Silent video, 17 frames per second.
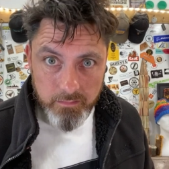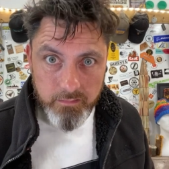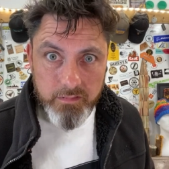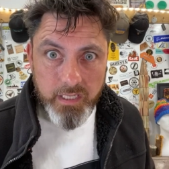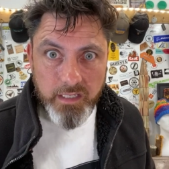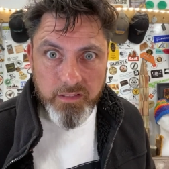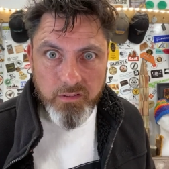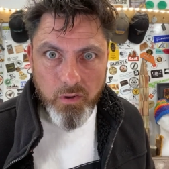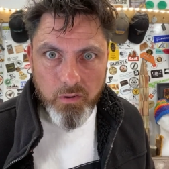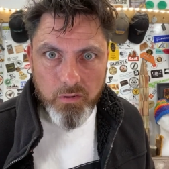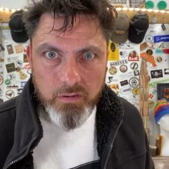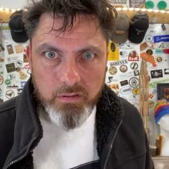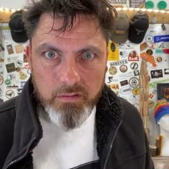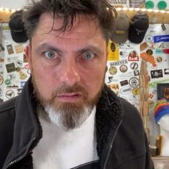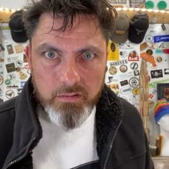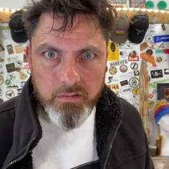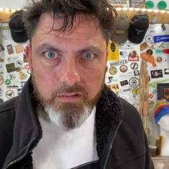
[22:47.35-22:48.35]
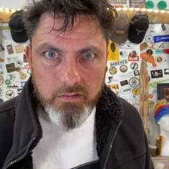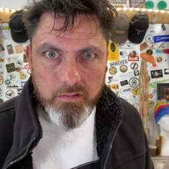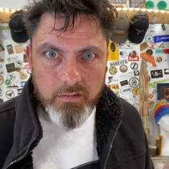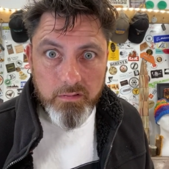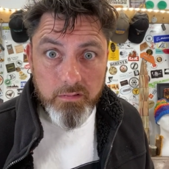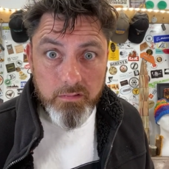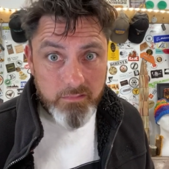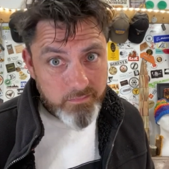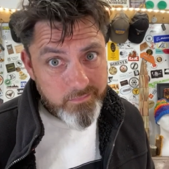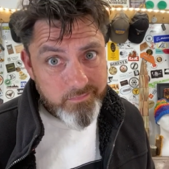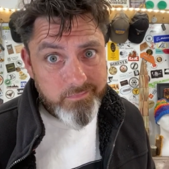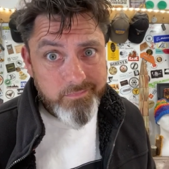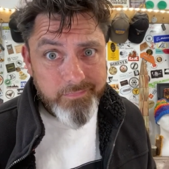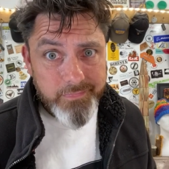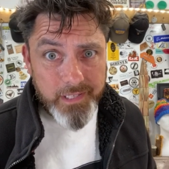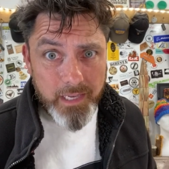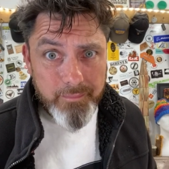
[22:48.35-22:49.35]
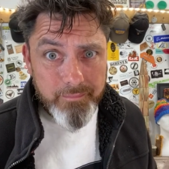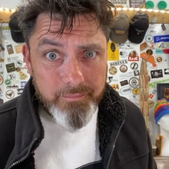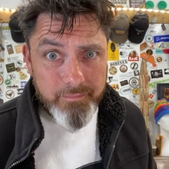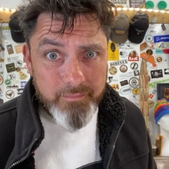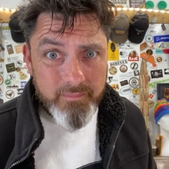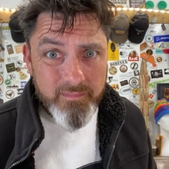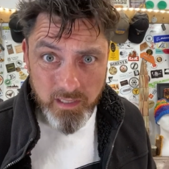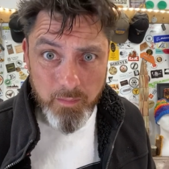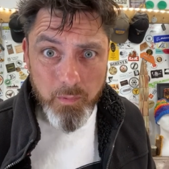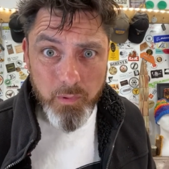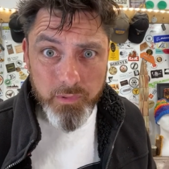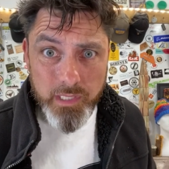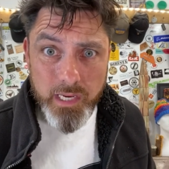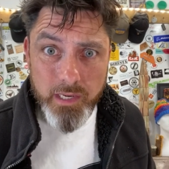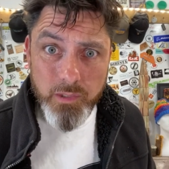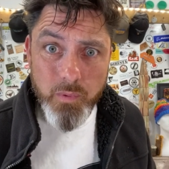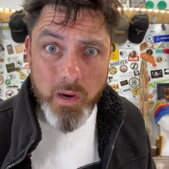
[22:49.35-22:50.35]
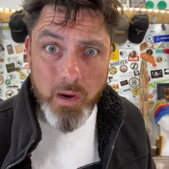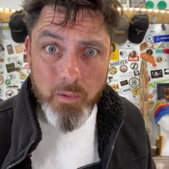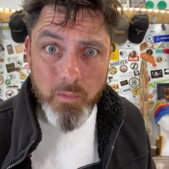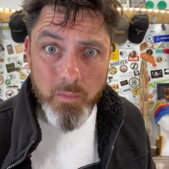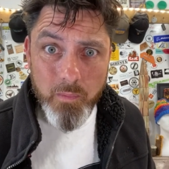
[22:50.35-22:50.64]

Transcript: TikTok. Yep, I'm on there as well.